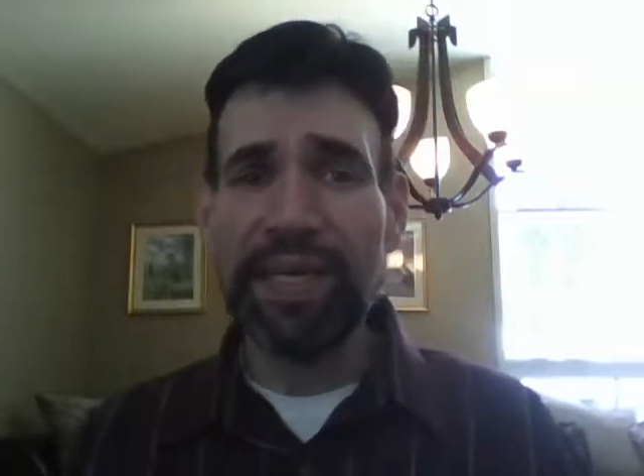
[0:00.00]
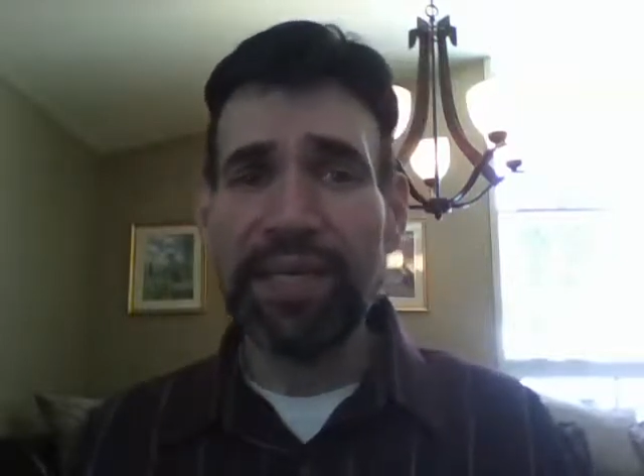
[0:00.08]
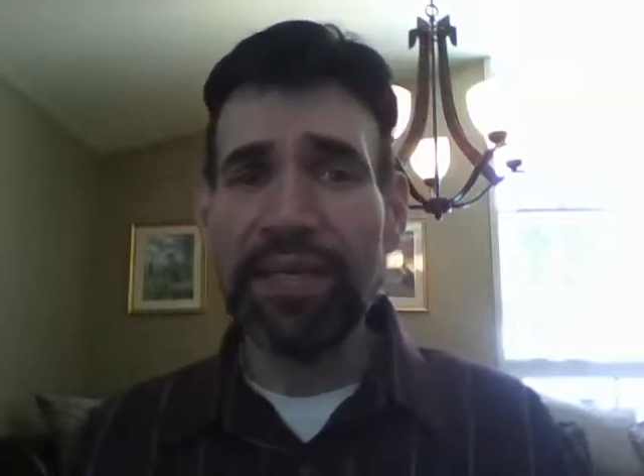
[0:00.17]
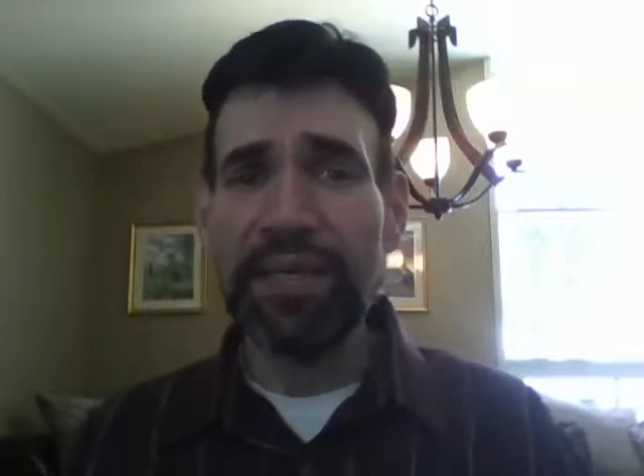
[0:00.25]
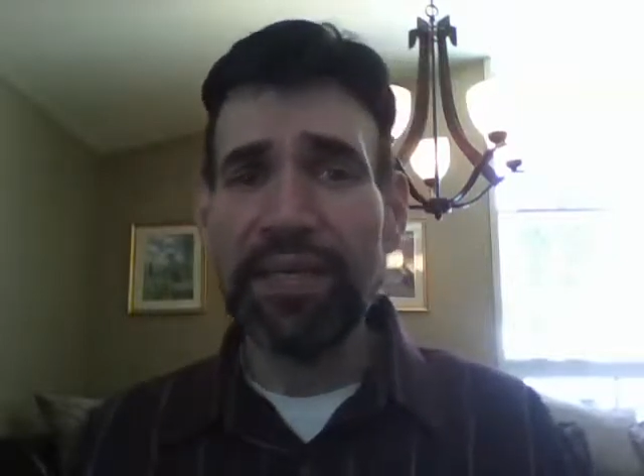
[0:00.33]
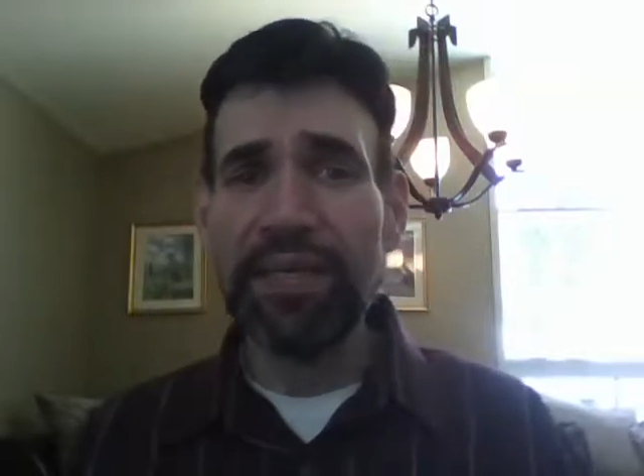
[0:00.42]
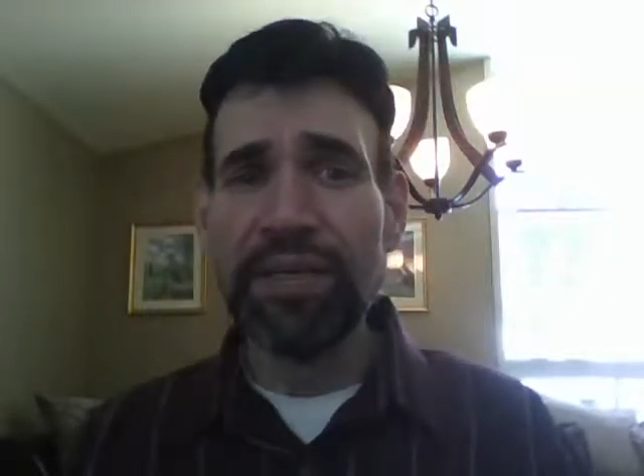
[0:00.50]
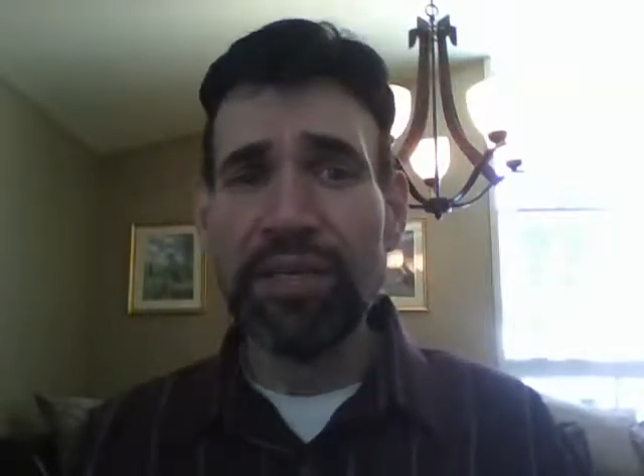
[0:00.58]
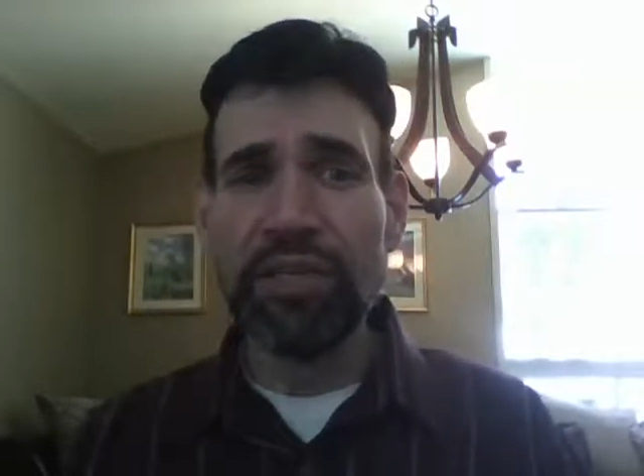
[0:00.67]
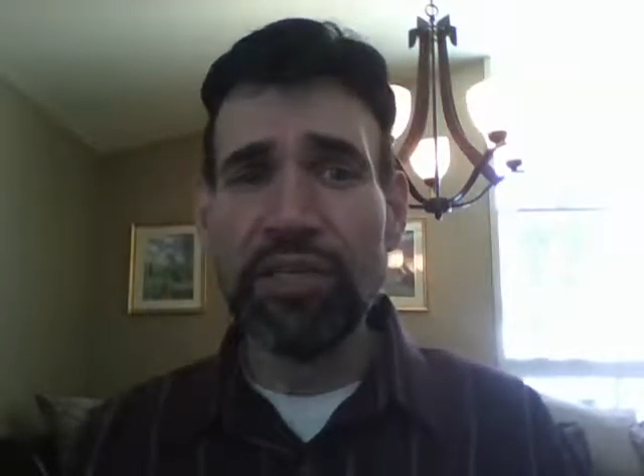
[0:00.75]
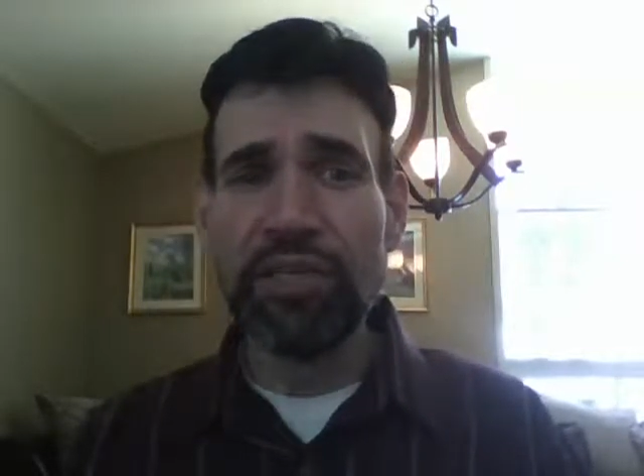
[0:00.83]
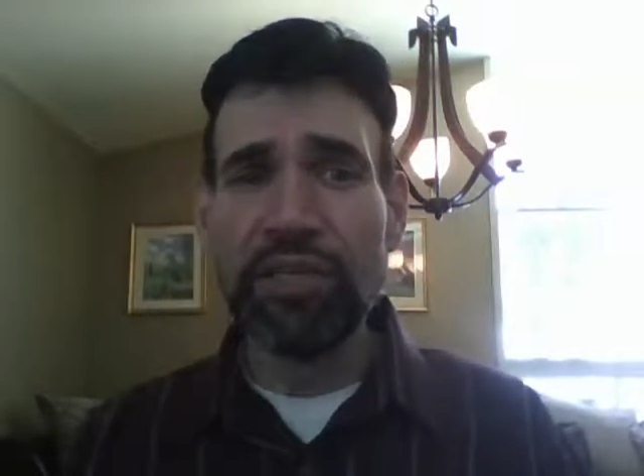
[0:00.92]
in
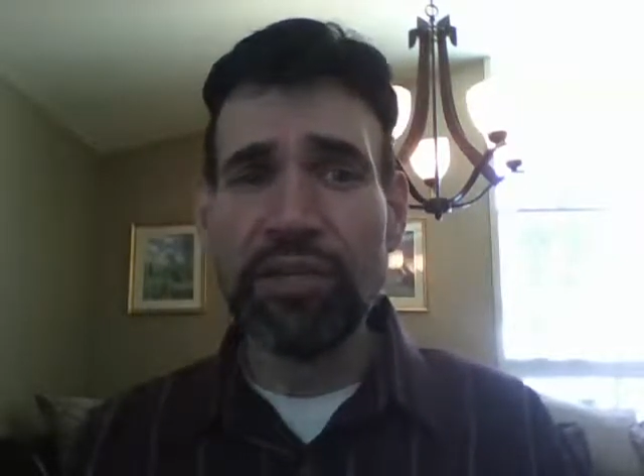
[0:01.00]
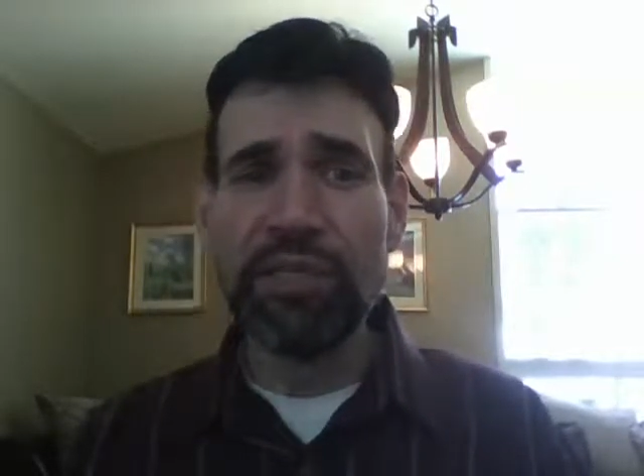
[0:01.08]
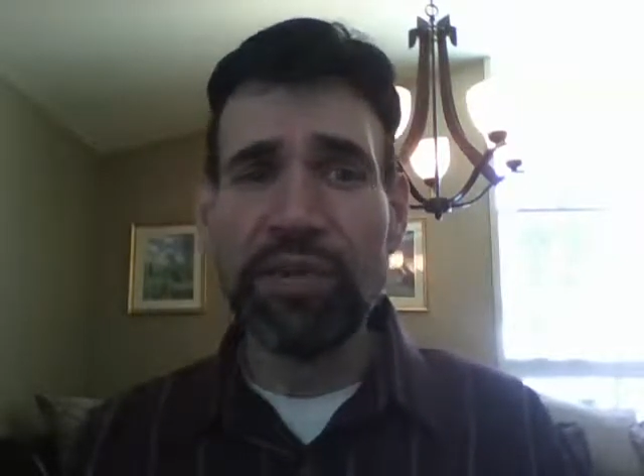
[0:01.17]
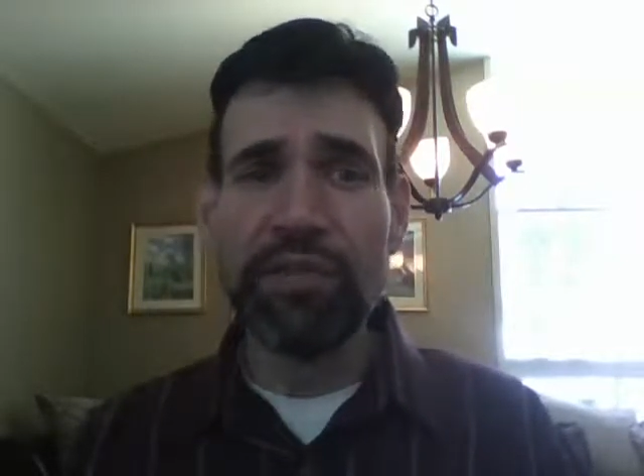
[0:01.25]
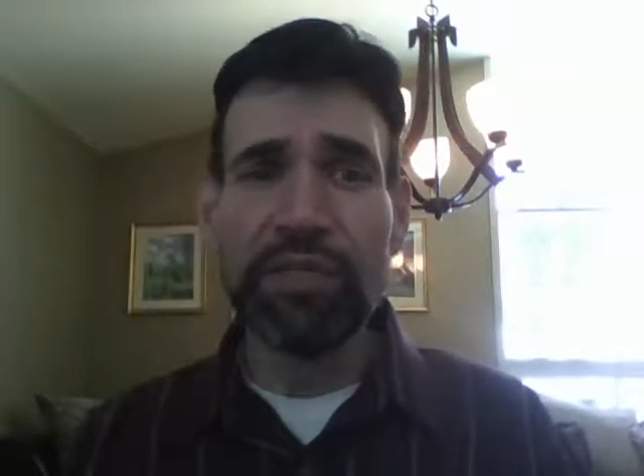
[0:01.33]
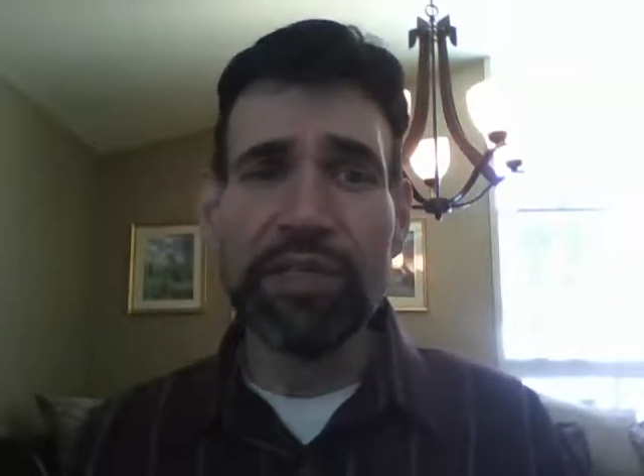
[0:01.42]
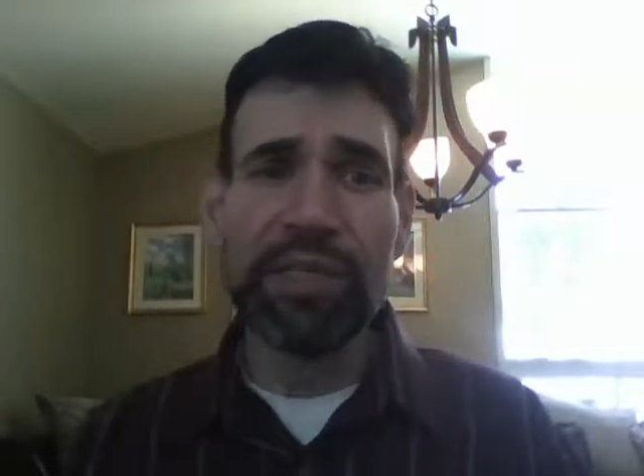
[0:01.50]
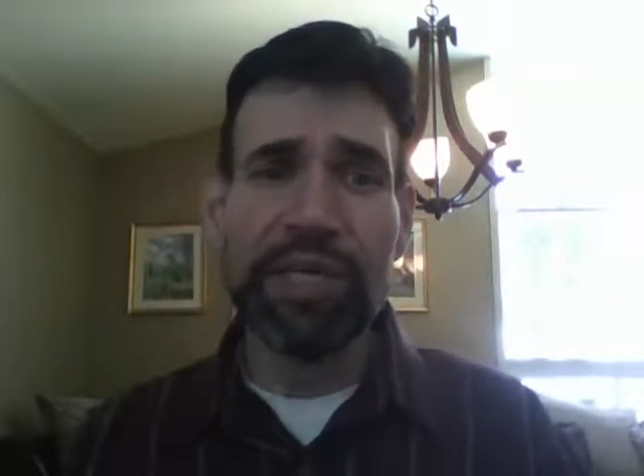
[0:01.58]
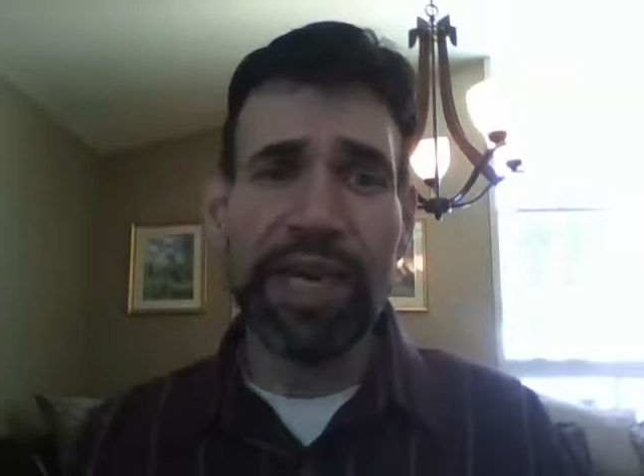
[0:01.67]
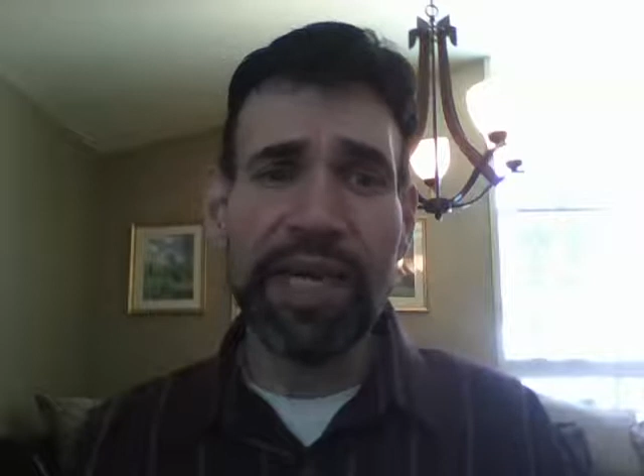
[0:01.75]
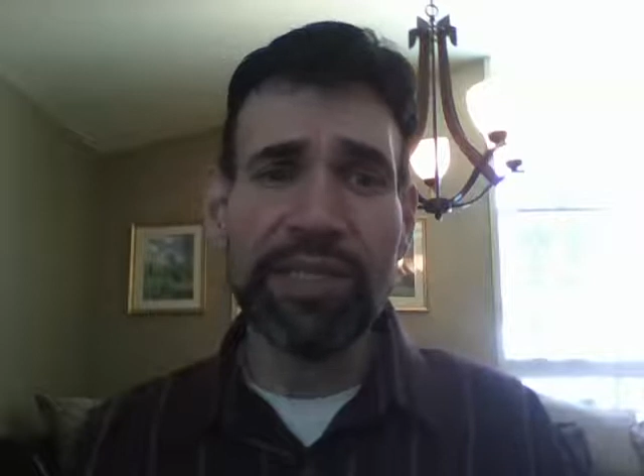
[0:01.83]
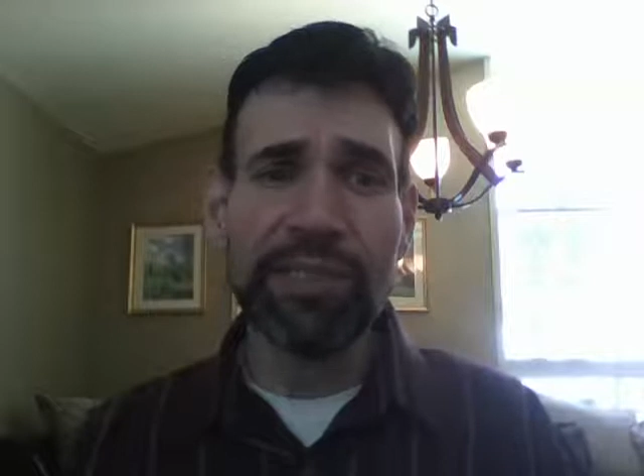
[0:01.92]
Yeshiva
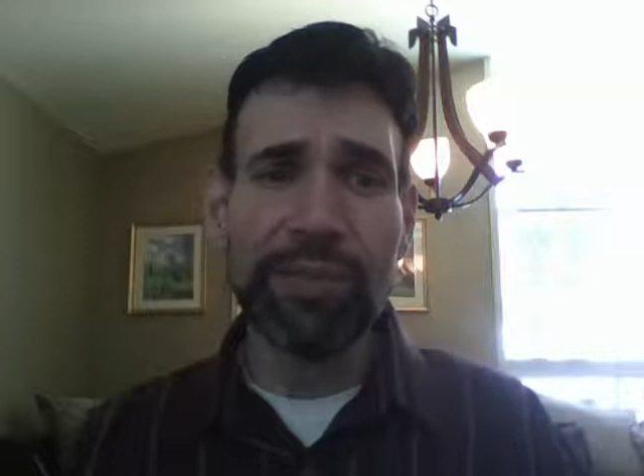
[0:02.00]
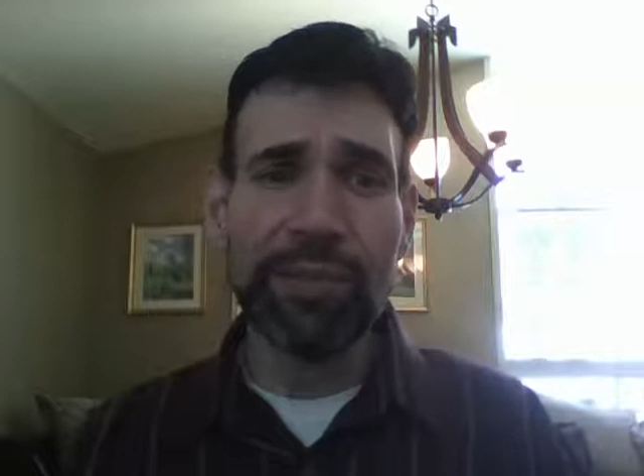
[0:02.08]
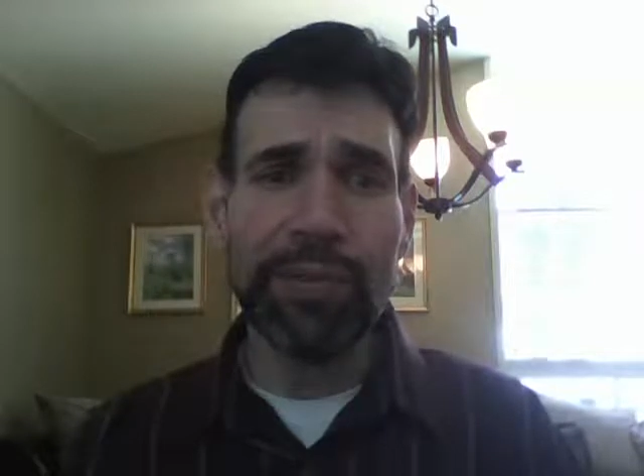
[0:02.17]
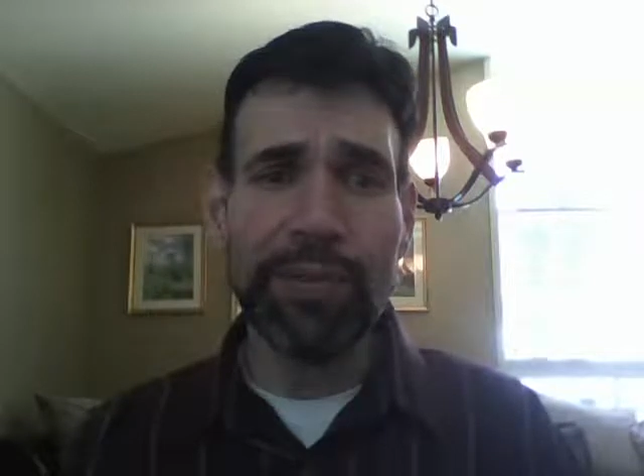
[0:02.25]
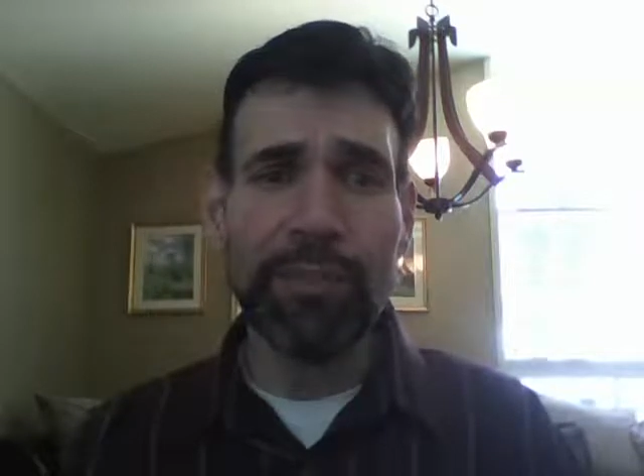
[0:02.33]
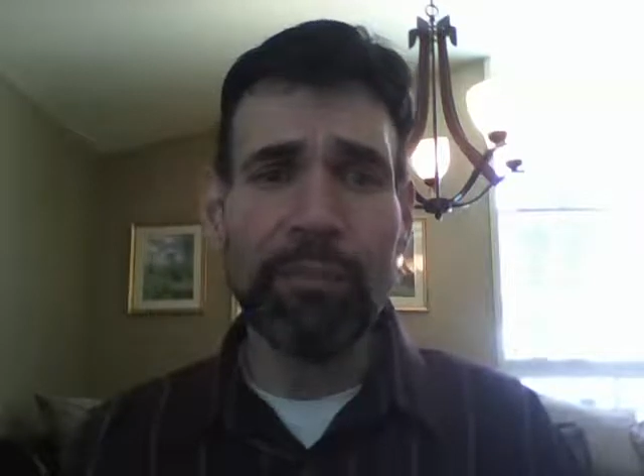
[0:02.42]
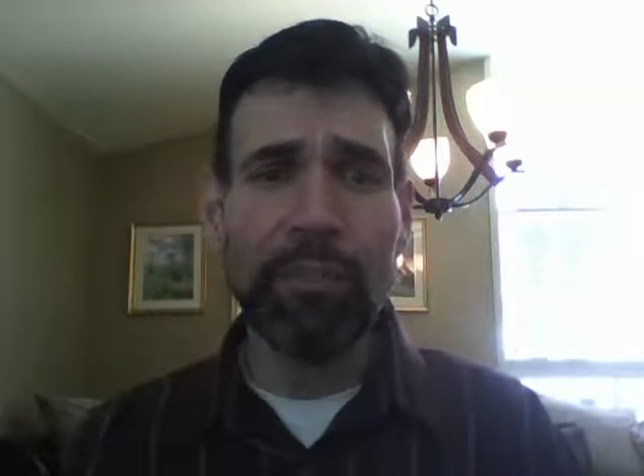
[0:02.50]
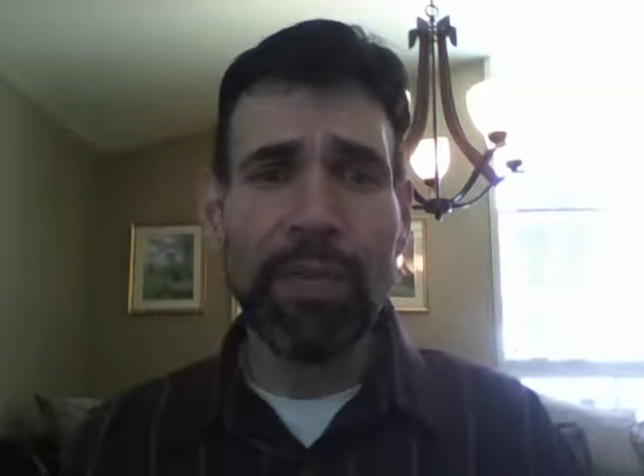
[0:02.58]
University High School.